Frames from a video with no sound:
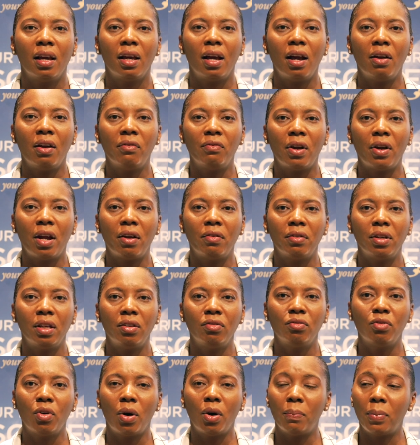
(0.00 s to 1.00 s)
a
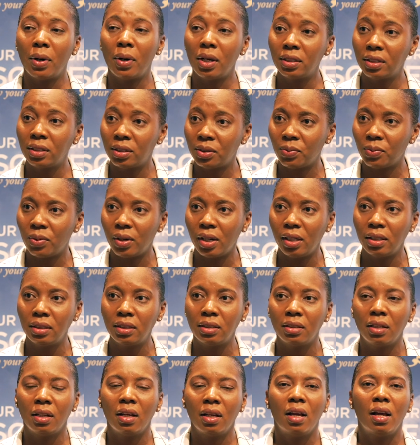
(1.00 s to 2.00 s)
very robust
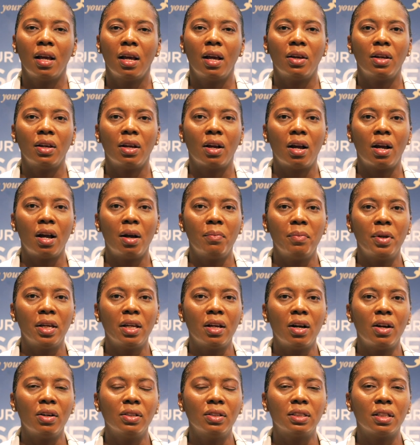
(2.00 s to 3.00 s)
one,
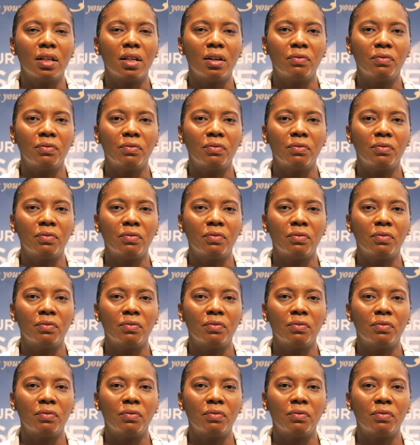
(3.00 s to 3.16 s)
coming out